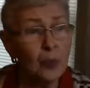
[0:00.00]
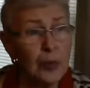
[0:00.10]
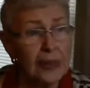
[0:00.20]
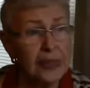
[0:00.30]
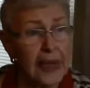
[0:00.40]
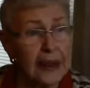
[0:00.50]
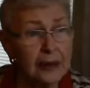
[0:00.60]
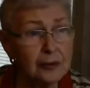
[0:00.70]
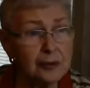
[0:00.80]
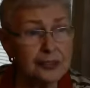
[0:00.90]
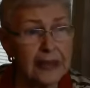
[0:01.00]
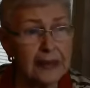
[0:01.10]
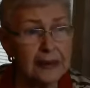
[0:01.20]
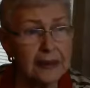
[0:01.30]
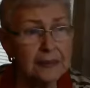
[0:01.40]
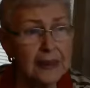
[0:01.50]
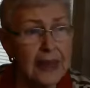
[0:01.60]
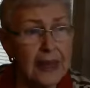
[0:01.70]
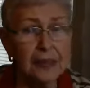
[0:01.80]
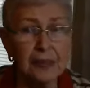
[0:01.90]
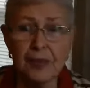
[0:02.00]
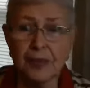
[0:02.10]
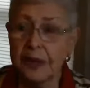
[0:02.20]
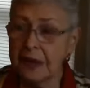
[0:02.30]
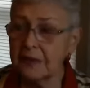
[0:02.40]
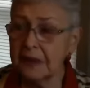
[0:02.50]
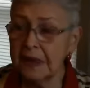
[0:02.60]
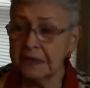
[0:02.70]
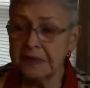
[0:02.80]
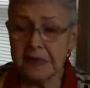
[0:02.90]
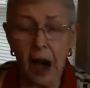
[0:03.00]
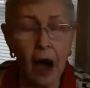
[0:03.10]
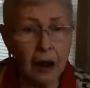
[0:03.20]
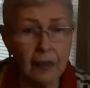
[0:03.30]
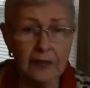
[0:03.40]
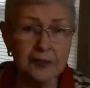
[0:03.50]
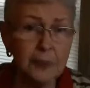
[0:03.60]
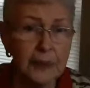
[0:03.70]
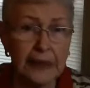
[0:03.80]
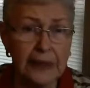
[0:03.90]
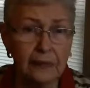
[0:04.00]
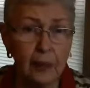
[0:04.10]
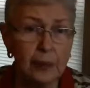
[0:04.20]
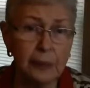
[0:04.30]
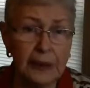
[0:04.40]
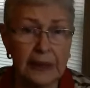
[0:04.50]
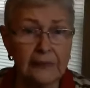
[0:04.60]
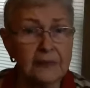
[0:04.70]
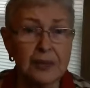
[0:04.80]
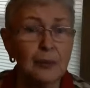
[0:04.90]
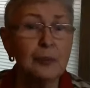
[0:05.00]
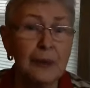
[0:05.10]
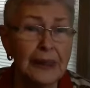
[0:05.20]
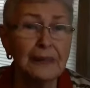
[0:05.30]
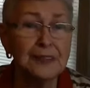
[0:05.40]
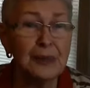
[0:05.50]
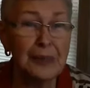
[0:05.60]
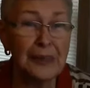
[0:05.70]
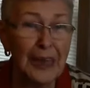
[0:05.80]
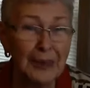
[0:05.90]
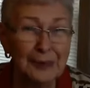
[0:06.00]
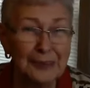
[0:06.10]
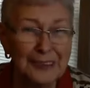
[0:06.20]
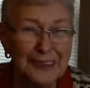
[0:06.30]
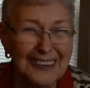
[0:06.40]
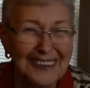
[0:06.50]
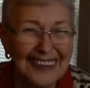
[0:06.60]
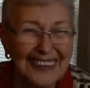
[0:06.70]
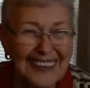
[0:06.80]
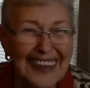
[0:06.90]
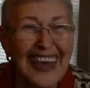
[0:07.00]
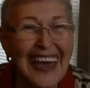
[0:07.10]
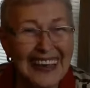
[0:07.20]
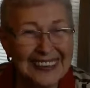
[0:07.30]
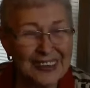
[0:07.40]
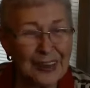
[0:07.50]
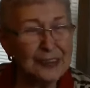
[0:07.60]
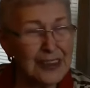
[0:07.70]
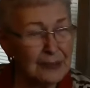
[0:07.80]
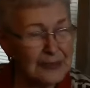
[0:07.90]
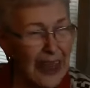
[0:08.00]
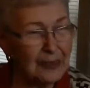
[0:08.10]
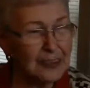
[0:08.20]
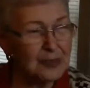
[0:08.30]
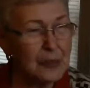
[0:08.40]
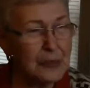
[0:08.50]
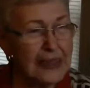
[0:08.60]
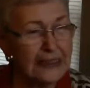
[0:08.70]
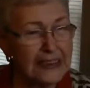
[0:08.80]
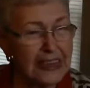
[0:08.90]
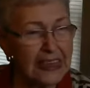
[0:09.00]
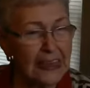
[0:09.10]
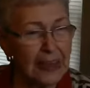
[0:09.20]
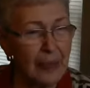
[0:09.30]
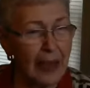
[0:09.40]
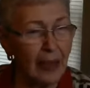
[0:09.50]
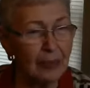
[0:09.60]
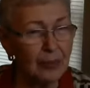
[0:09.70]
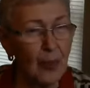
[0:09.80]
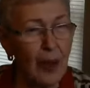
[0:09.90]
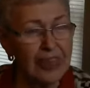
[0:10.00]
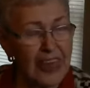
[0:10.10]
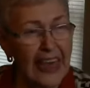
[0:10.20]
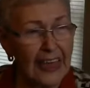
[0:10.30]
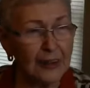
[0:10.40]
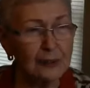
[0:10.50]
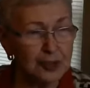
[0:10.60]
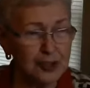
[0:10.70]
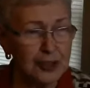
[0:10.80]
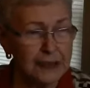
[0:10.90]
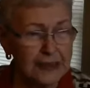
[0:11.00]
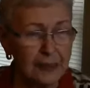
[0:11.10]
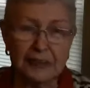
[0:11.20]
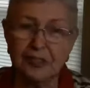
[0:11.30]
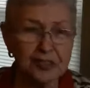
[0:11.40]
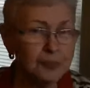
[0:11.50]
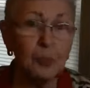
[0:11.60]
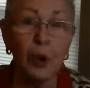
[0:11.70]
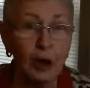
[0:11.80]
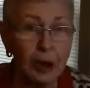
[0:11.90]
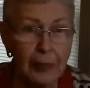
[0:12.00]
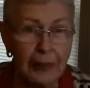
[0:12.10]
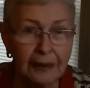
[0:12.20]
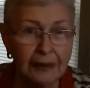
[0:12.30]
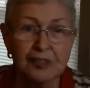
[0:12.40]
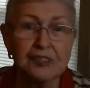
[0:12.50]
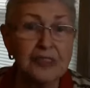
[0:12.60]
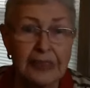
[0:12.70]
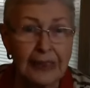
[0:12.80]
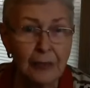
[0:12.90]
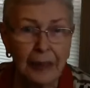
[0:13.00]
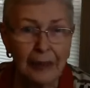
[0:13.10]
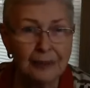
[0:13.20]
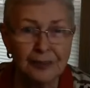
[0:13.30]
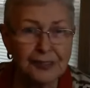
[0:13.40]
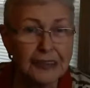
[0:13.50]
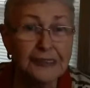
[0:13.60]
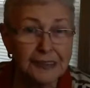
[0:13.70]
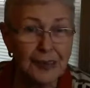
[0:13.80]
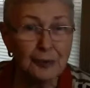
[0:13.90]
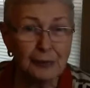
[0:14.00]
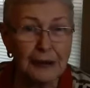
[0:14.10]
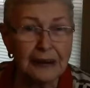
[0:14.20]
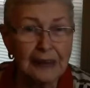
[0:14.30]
with that understanding, the thing of it is that all of us believe what we believe until we believe something else. And so sometimes as we begin to think about the way they understood something, just mull about it, just think about it, just consider it,